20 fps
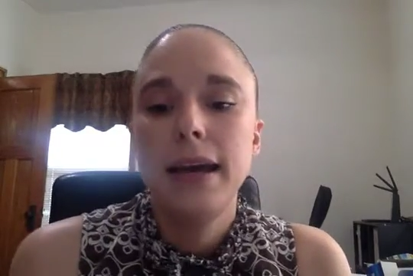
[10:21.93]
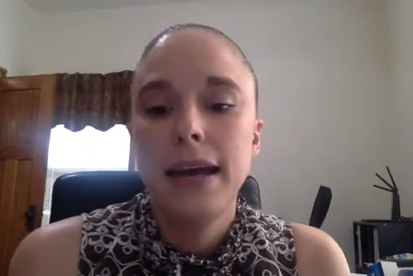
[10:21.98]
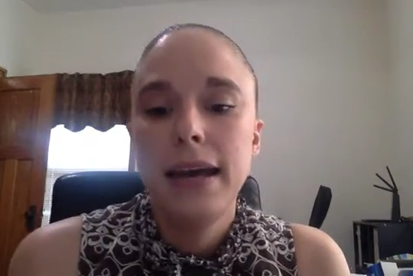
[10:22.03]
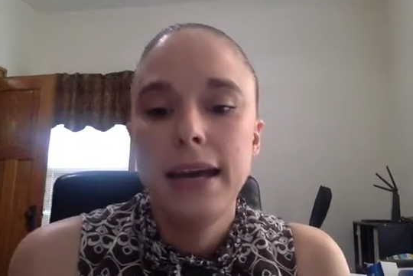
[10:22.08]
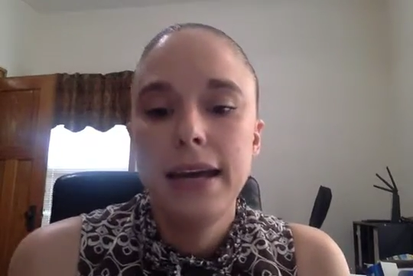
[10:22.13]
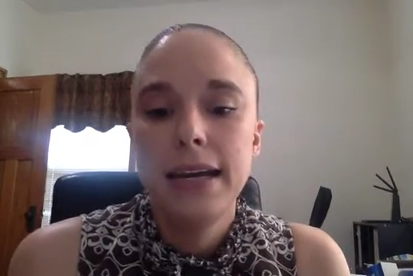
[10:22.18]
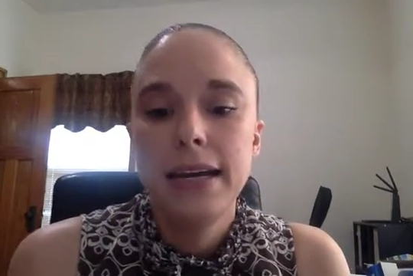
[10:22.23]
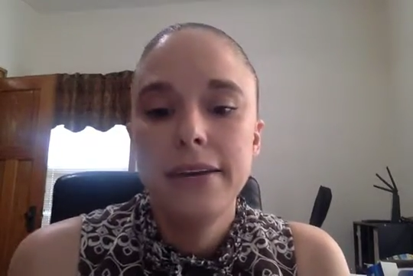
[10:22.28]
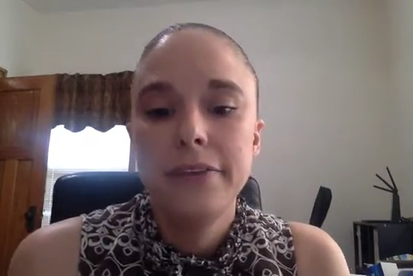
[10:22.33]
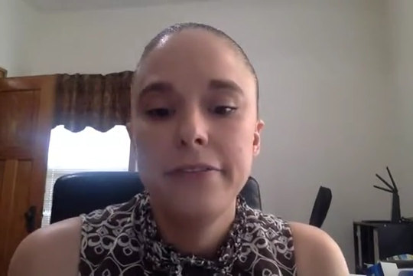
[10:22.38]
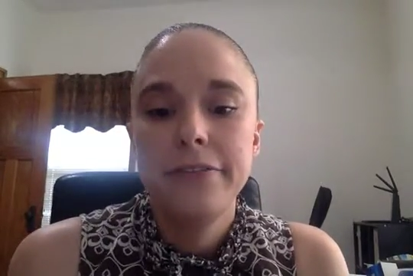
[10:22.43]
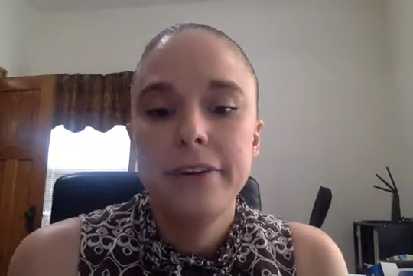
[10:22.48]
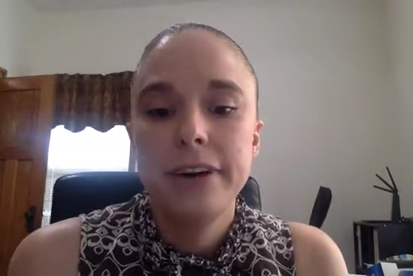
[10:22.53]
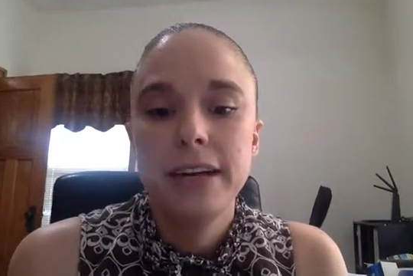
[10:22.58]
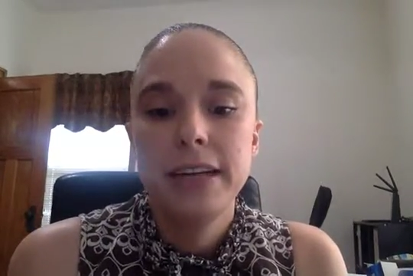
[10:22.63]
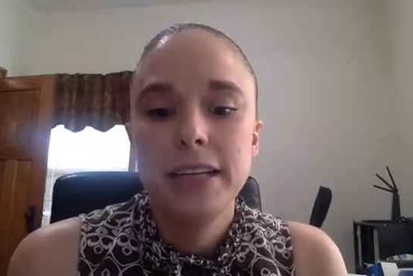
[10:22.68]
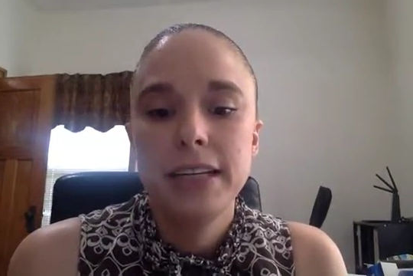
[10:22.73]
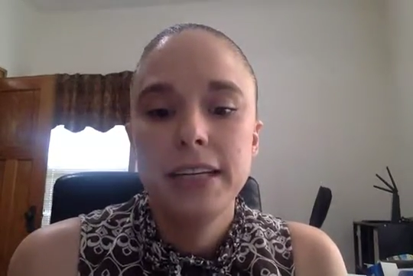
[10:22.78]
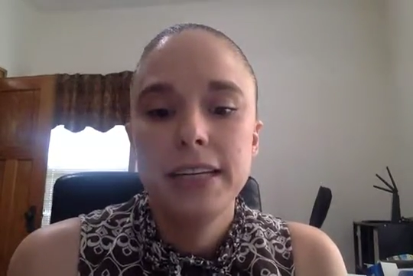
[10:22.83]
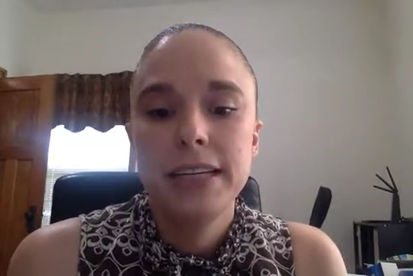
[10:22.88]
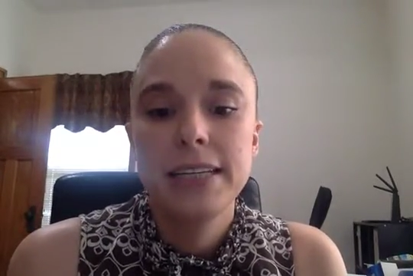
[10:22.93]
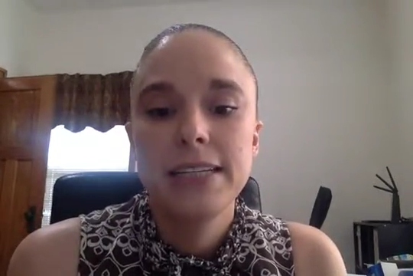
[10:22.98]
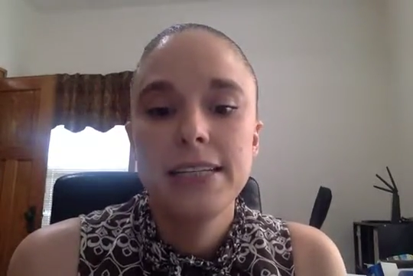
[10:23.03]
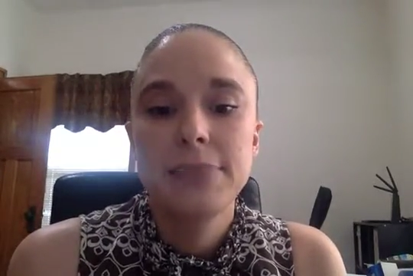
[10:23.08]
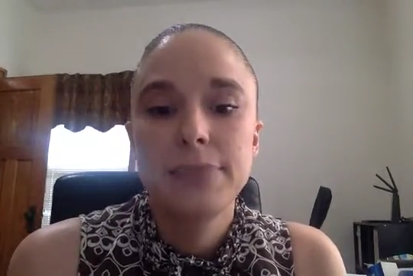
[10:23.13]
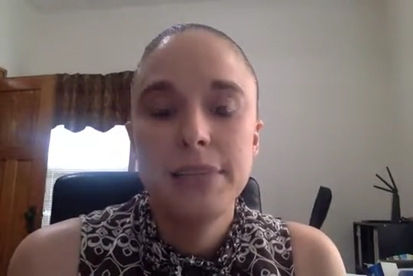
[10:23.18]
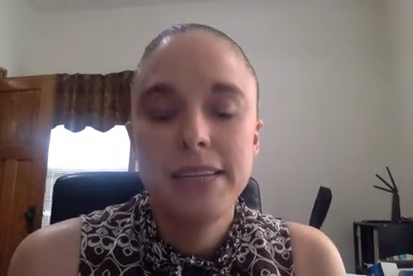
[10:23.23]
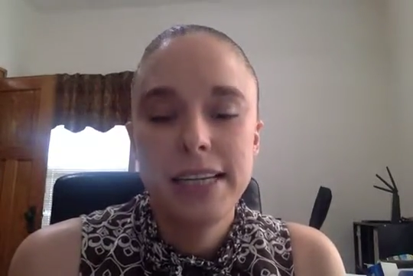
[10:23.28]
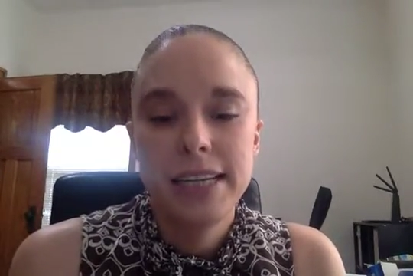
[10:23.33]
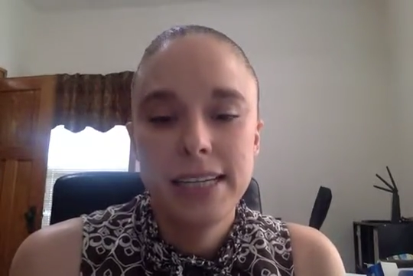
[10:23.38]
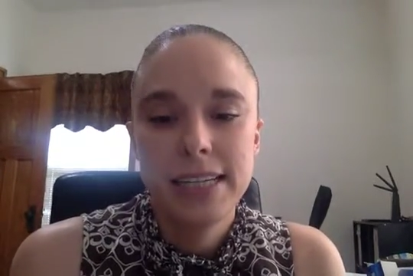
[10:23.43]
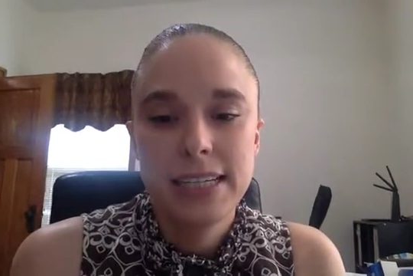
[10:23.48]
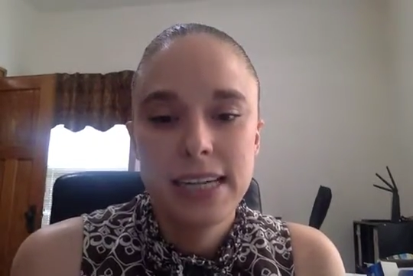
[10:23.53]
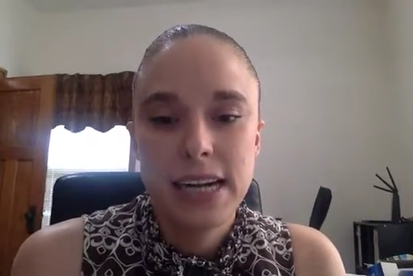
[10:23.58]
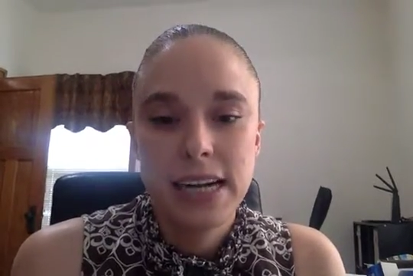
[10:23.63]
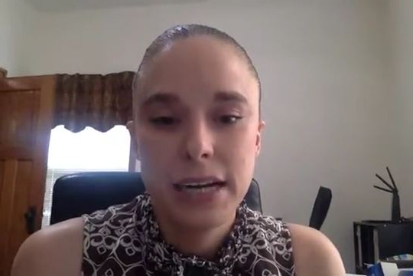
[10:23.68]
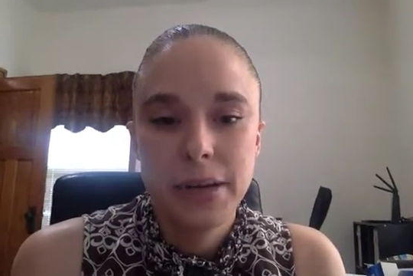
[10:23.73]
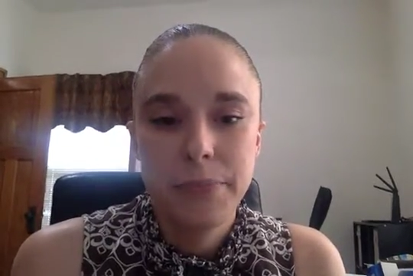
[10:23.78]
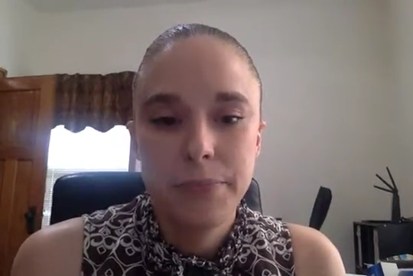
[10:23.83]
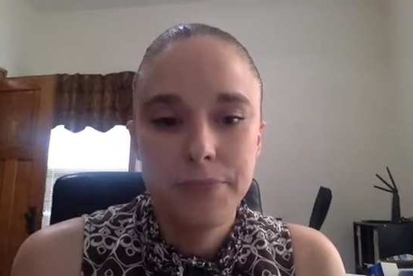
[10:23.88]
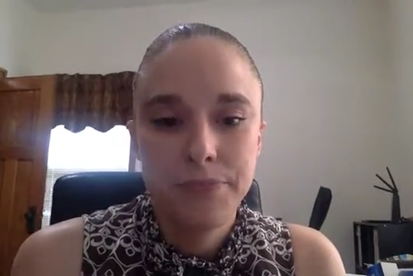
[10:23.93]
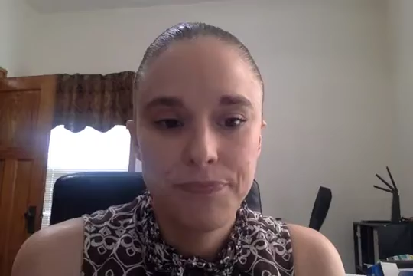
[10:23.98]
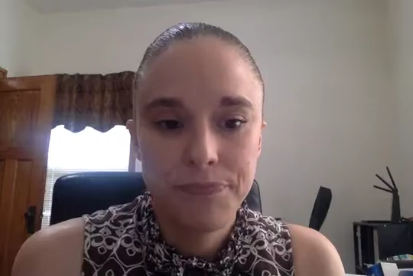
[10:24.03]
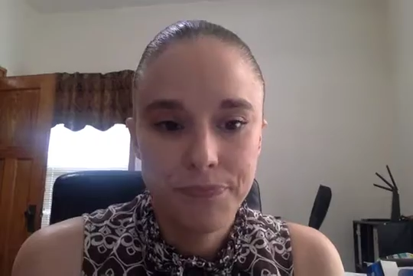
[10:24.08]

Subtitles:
And finally, speaking time.